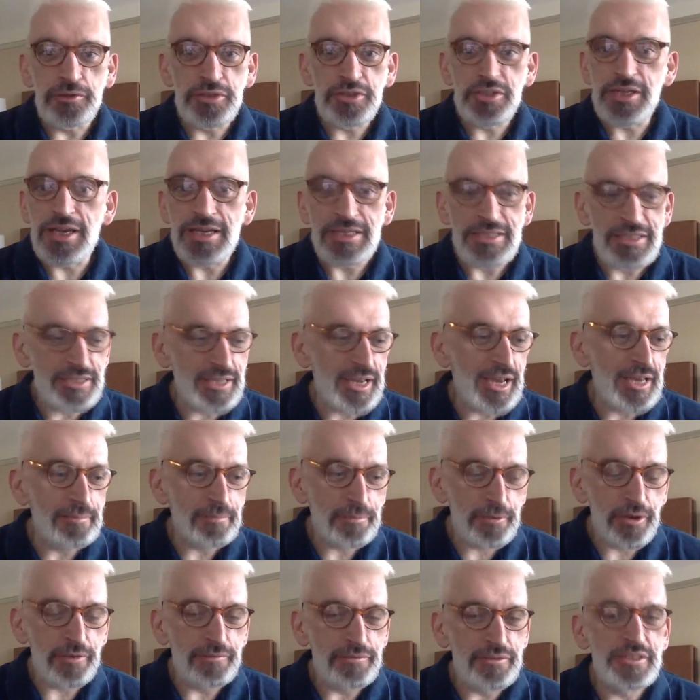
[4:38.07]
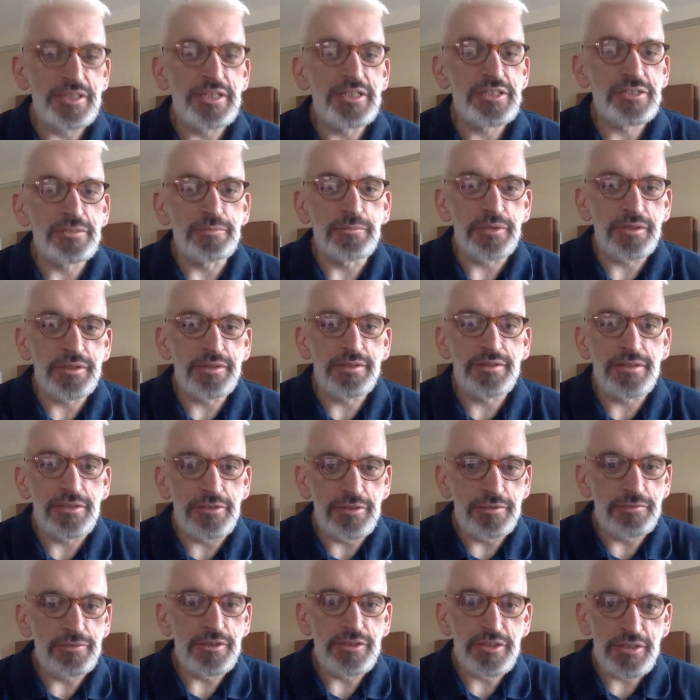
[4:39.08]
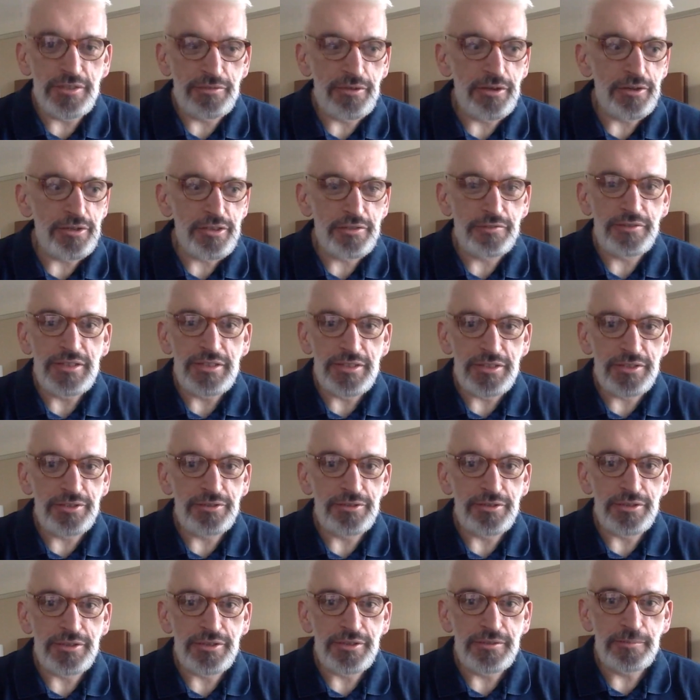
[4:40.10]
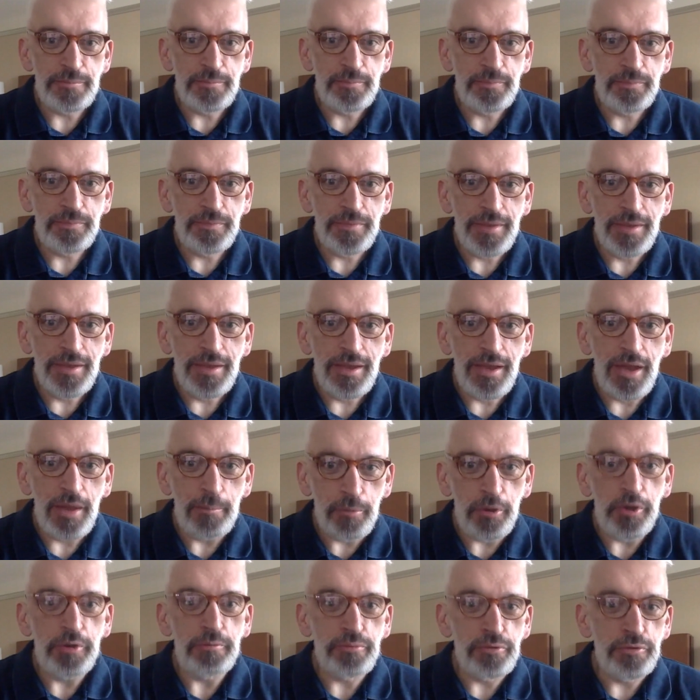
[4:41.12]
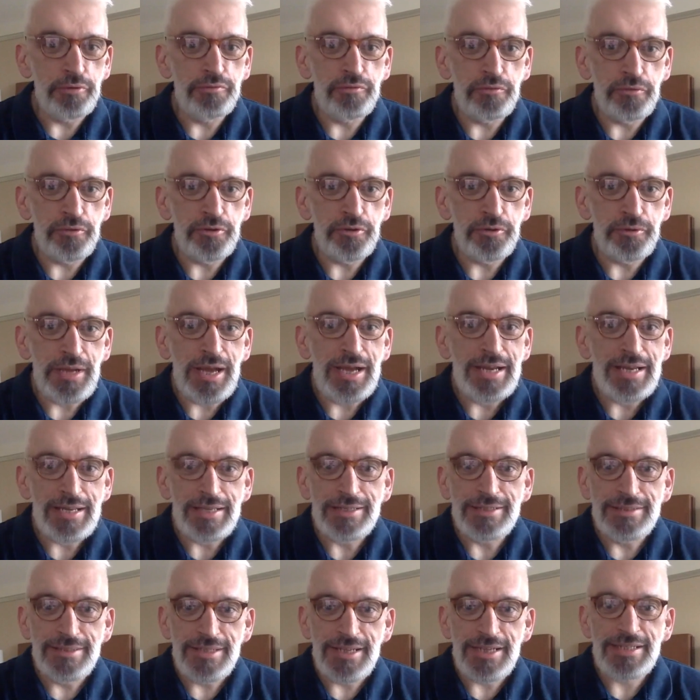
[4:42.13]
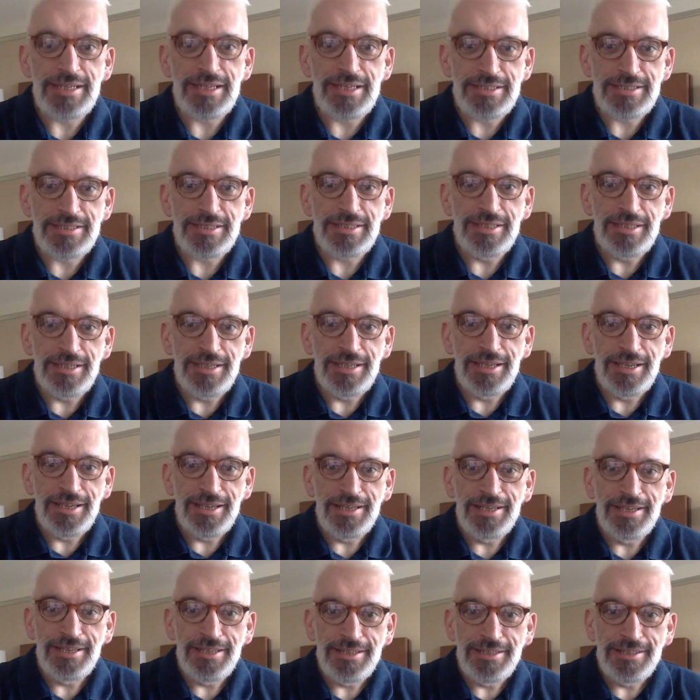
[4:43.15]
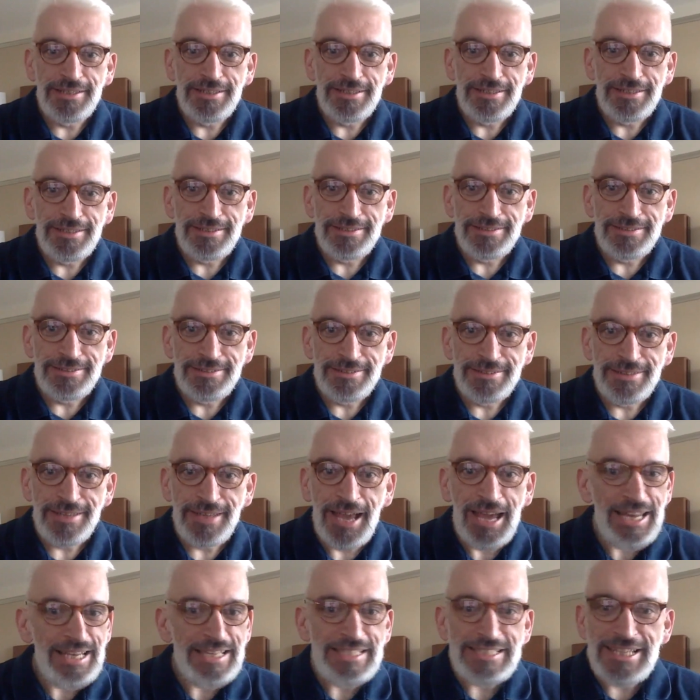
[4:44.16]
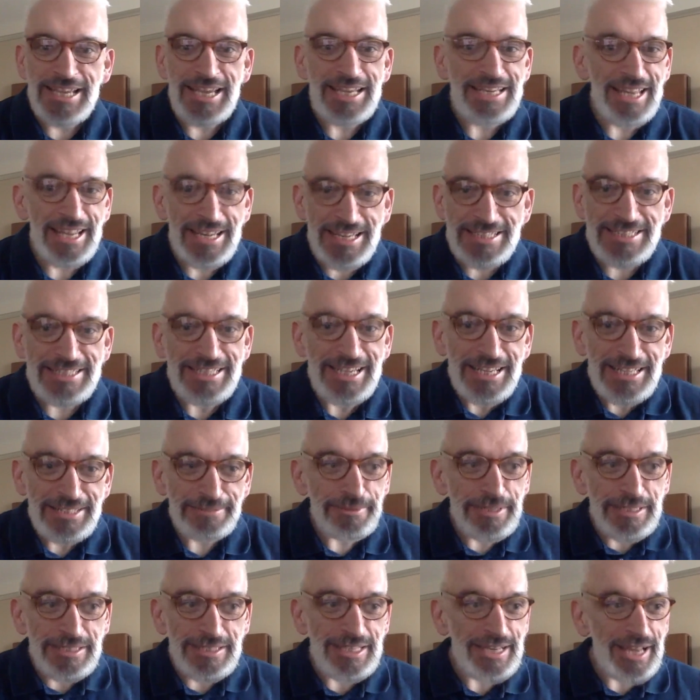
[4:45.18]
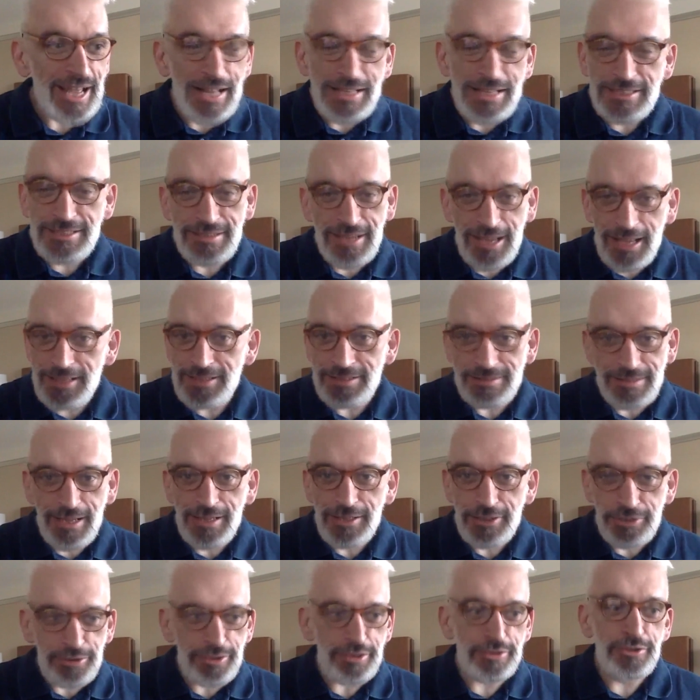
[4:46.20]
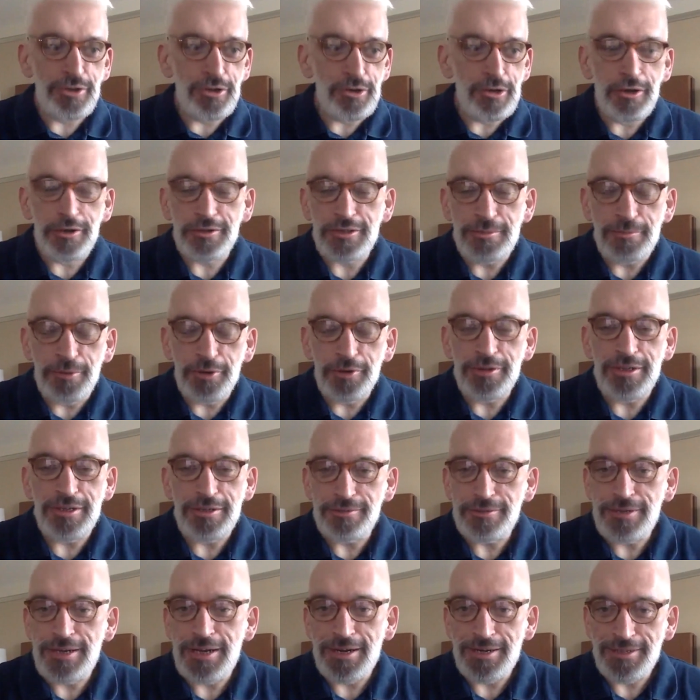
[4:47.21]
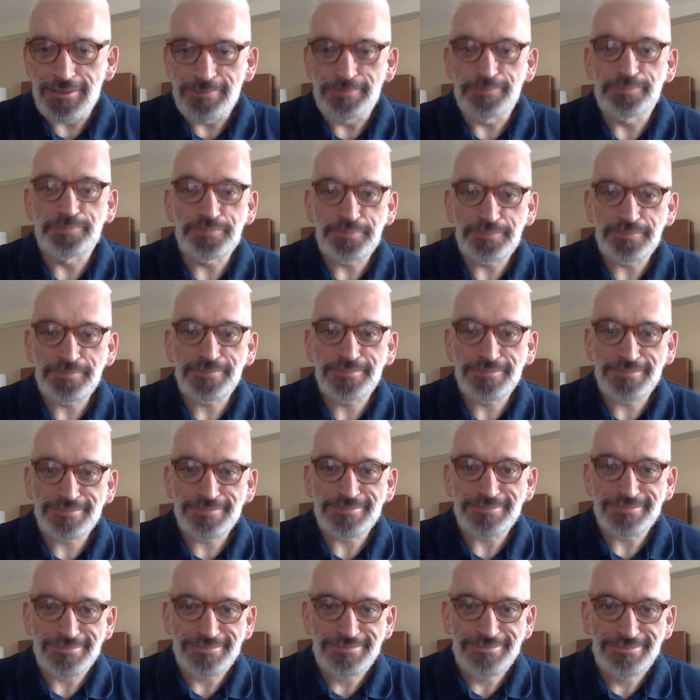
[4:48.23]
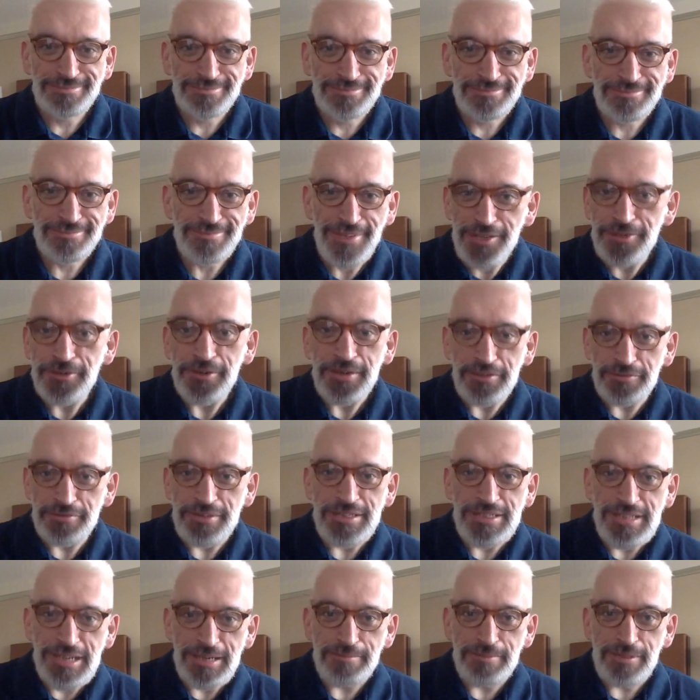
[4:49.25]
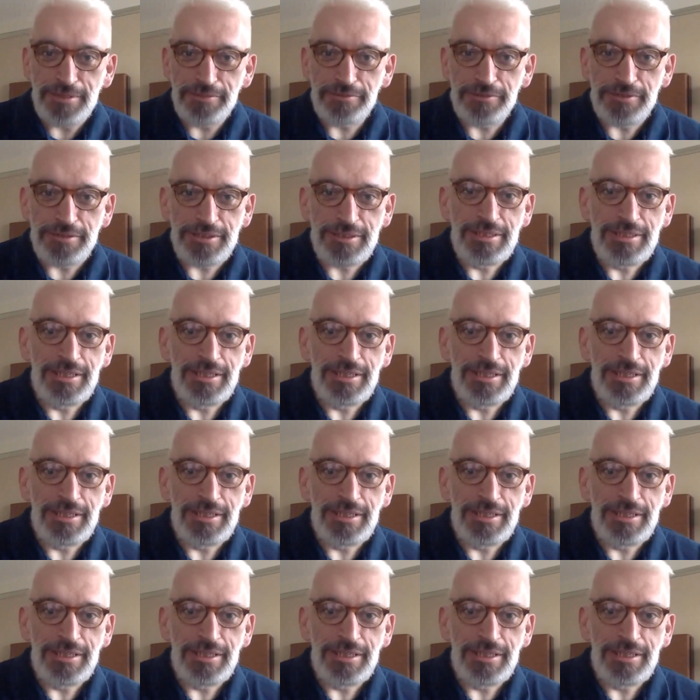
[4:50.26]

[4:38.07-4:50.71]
do a Skype conversation with the University of Huddersfield students about pro photo lighting techniques. And he said to me, I'll do it at 2 o'clock in the morning. I don't care, given the time difference.